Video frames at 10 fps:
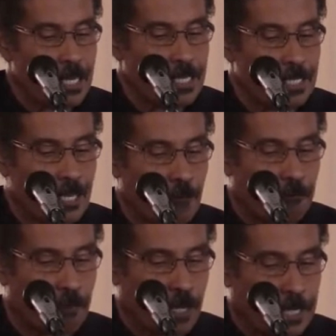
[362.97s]

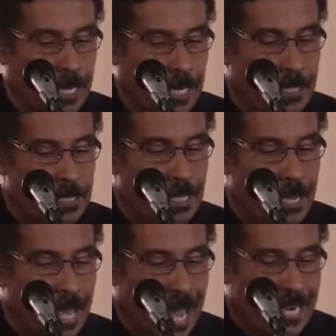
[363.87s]
sinfulness
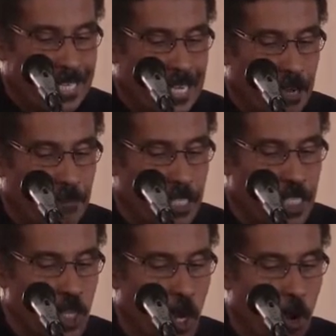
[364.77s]
and to give us
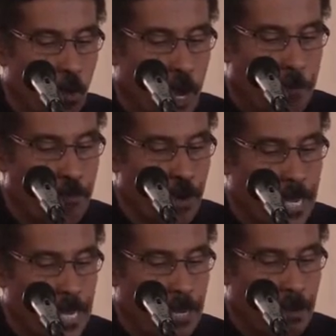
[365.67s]
no
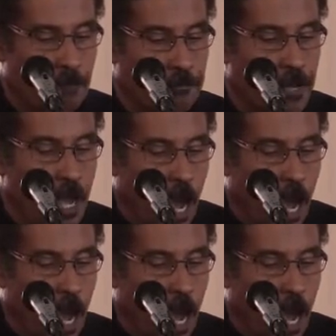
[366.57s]
reprieve